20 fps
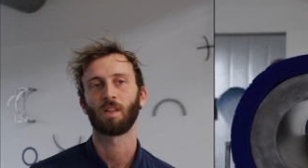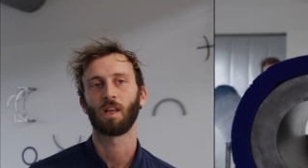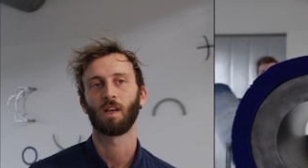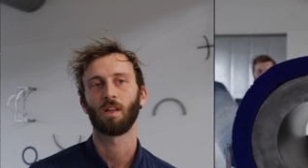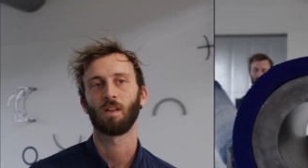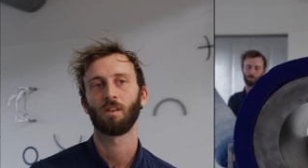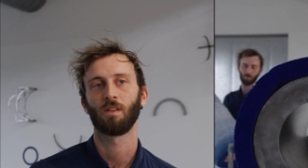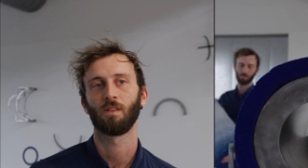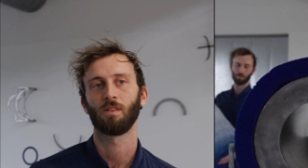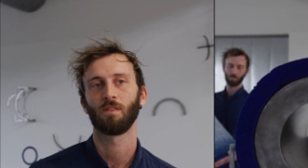that
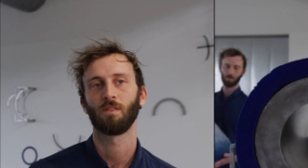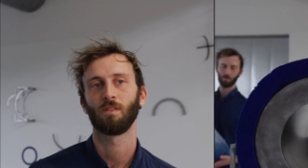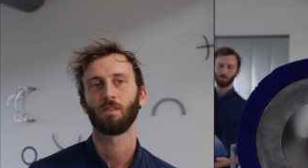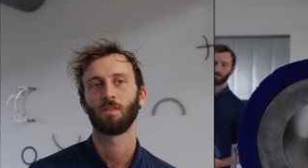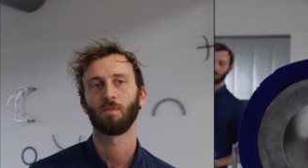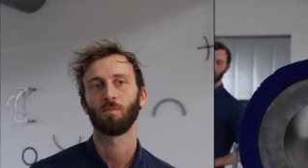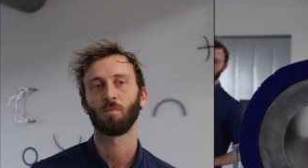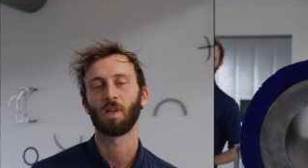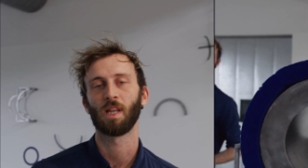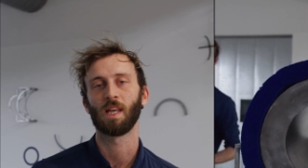
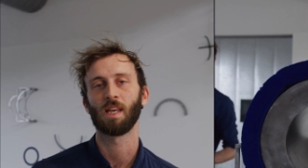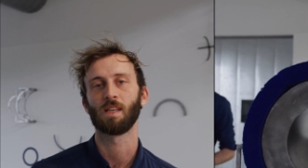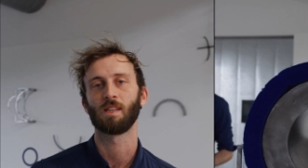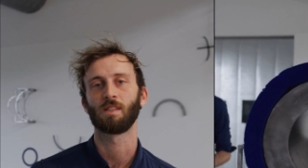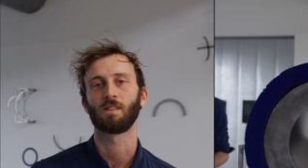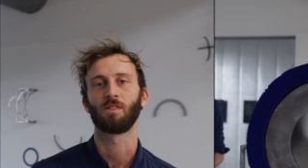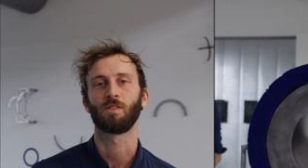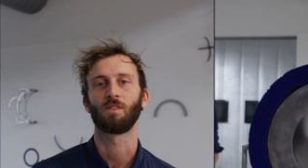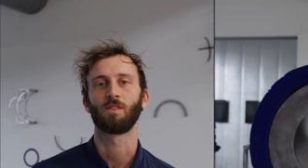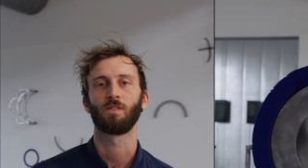play
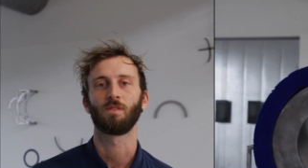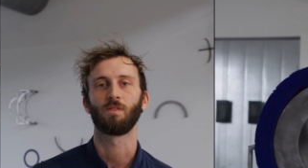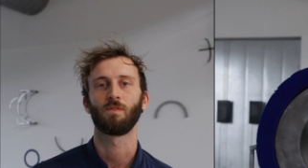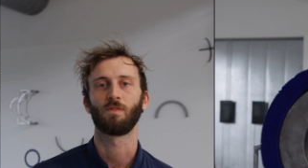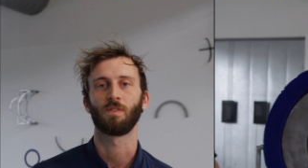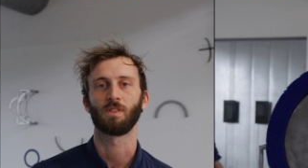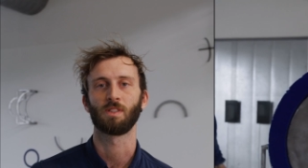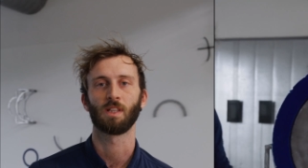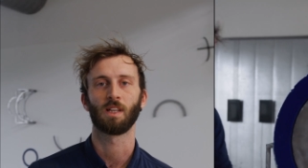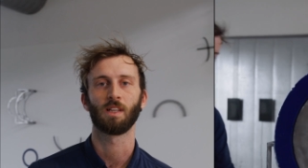isn't
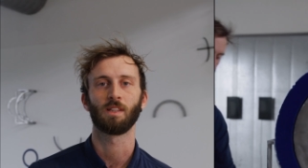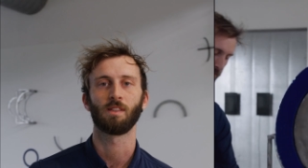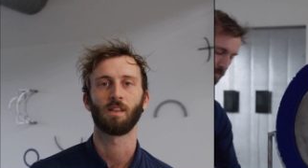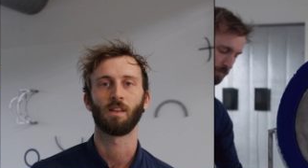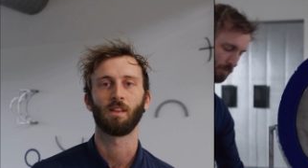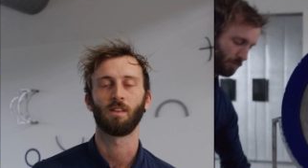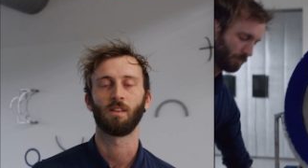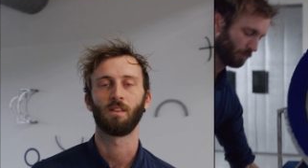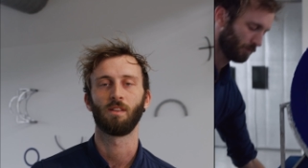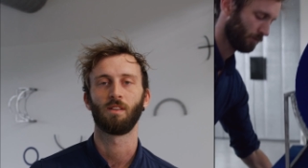
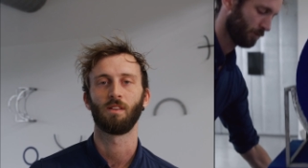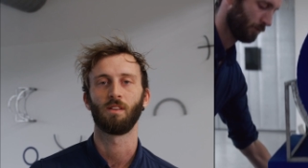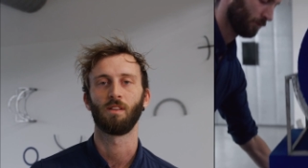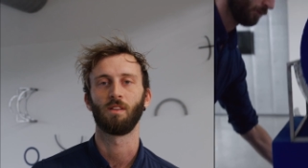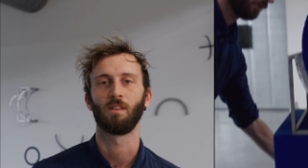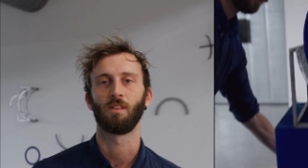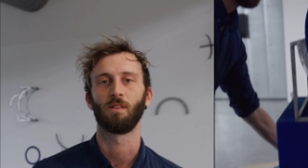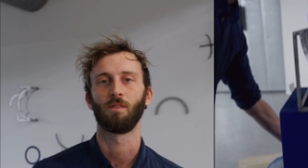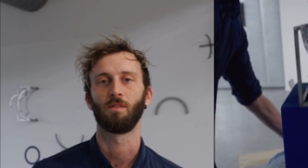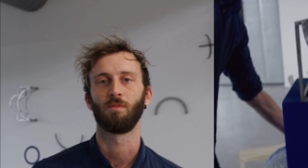facilitated
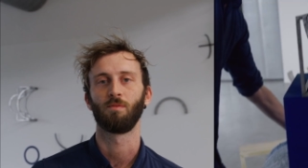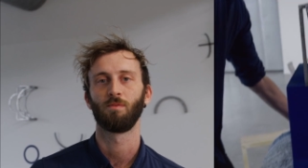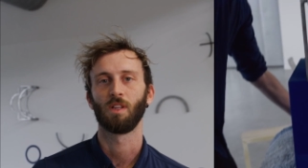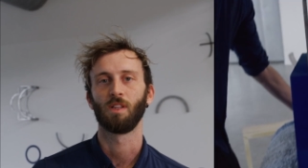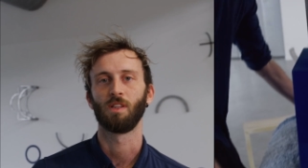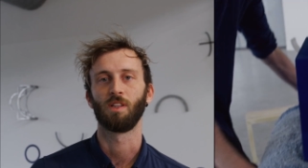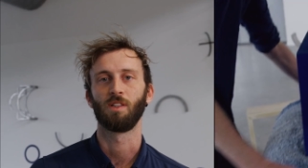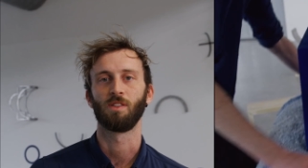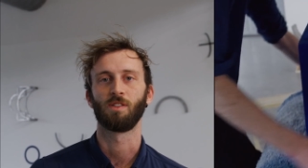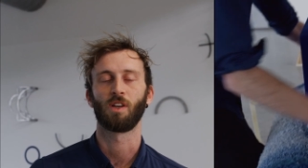in
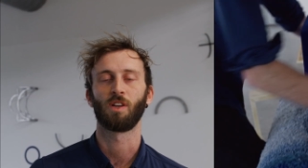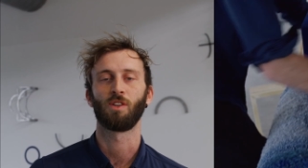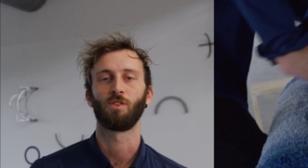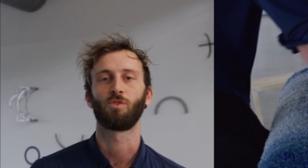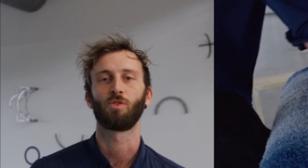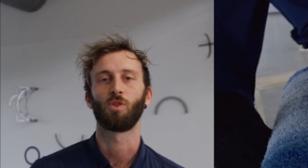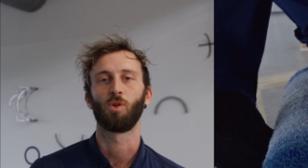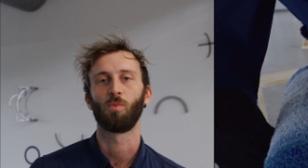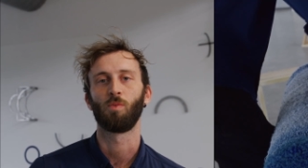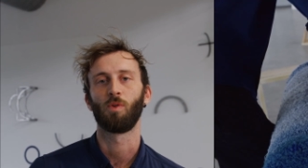the design
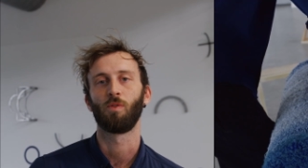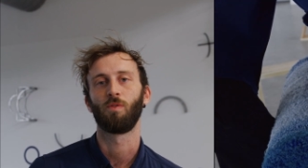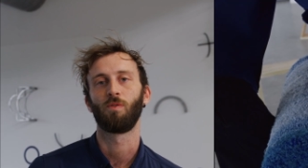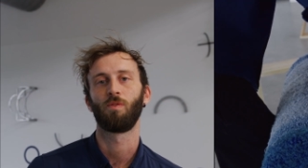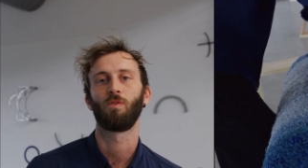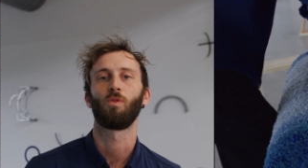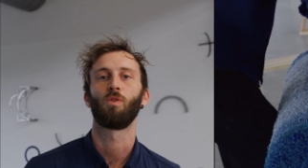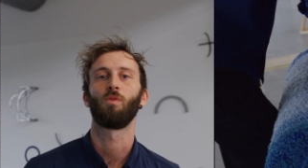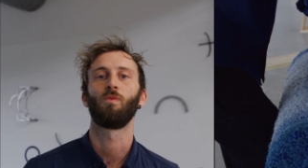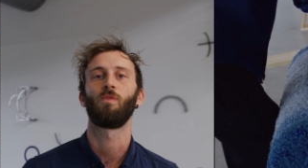trope of
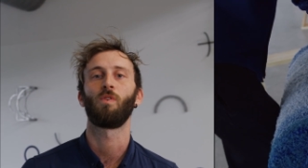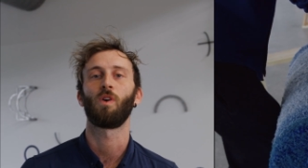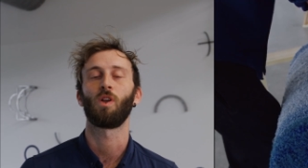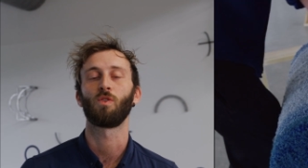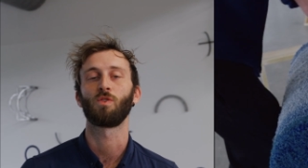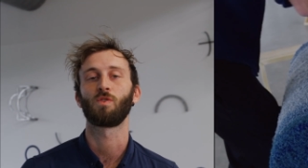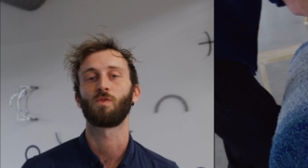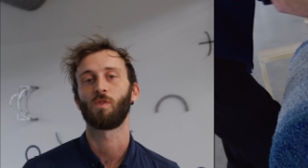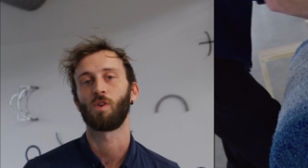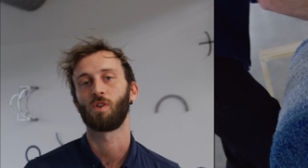form
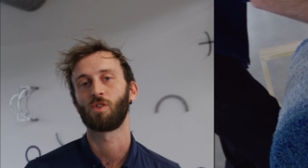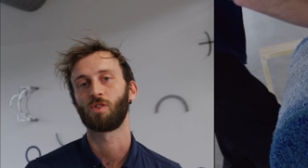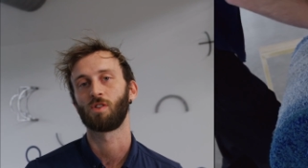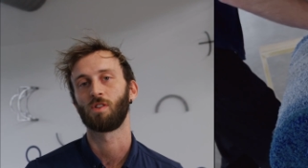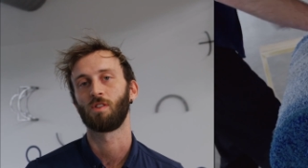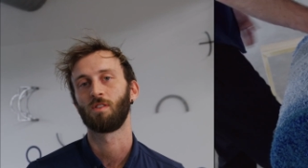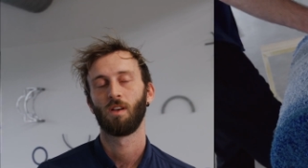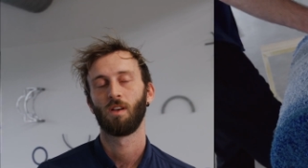follows function.